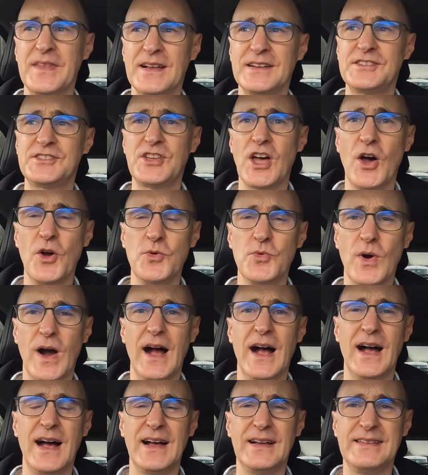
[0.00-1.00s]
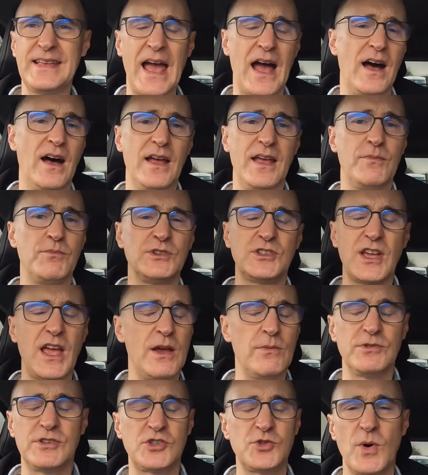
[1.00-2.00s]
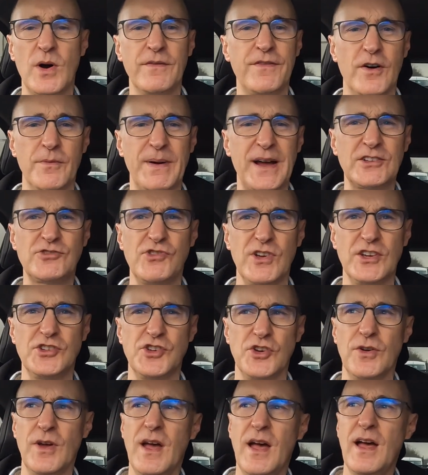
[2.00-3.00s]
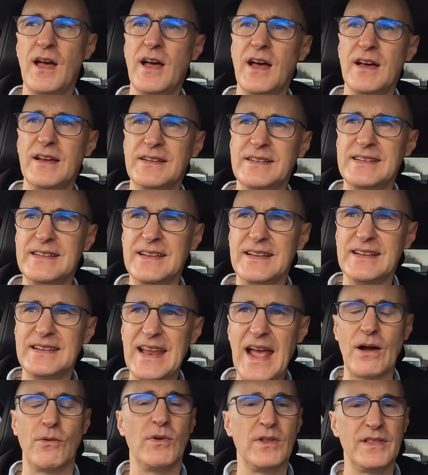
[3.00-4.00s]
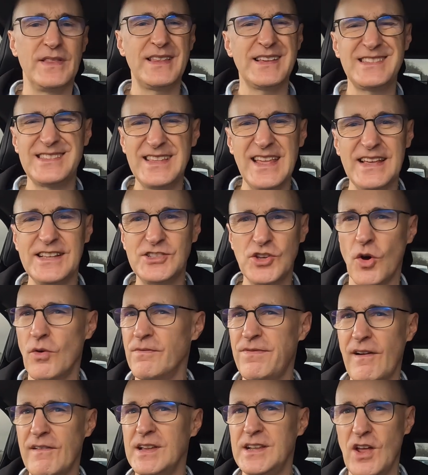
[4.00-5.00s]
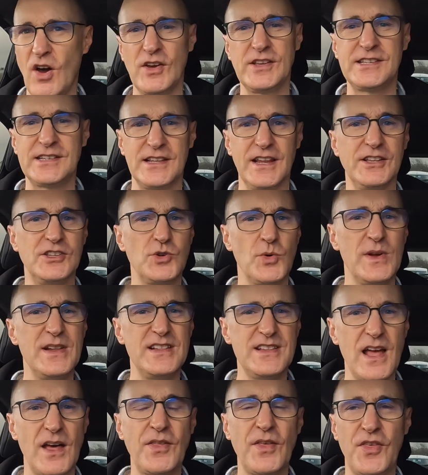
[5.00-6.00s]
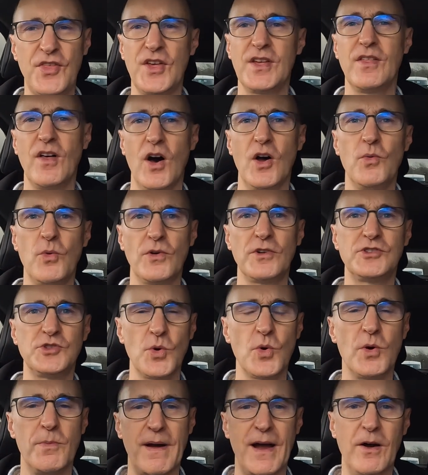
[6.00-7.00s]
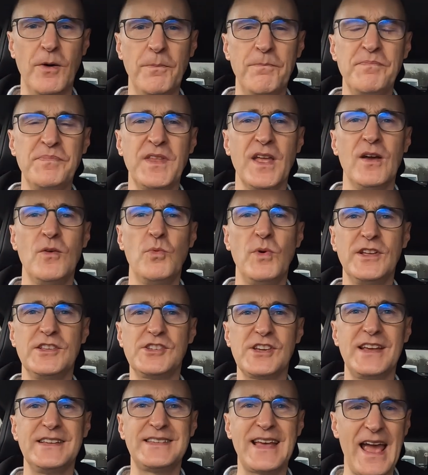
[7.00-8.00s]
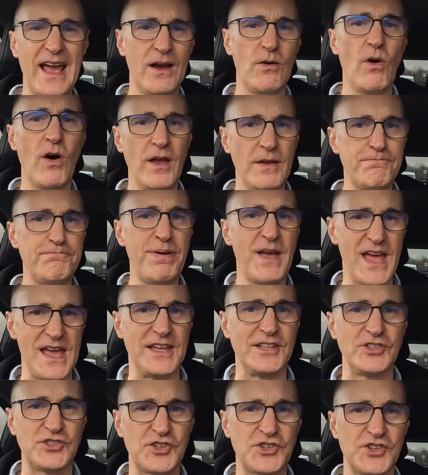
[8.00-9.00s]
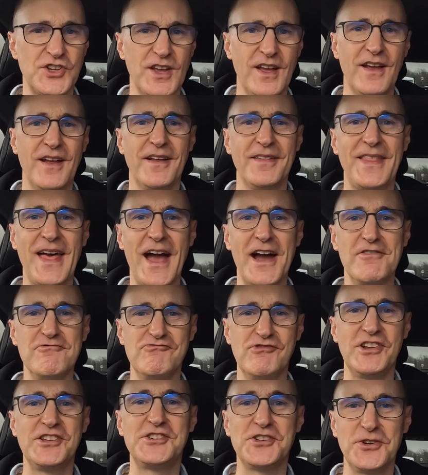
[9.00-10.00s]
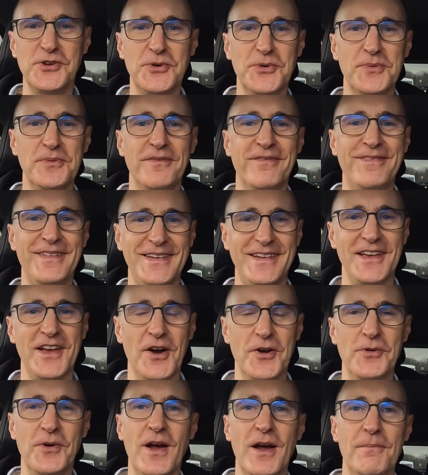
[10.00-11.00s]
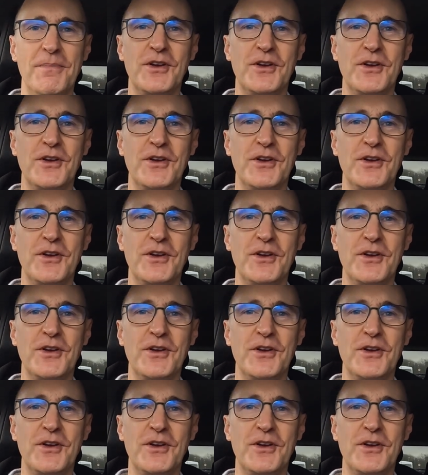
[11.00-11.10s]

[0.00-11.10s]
So it was a 12-volt battery issue. Now, this leads on very nicely to another thing that I want to talk about, which is how I pitched that original video.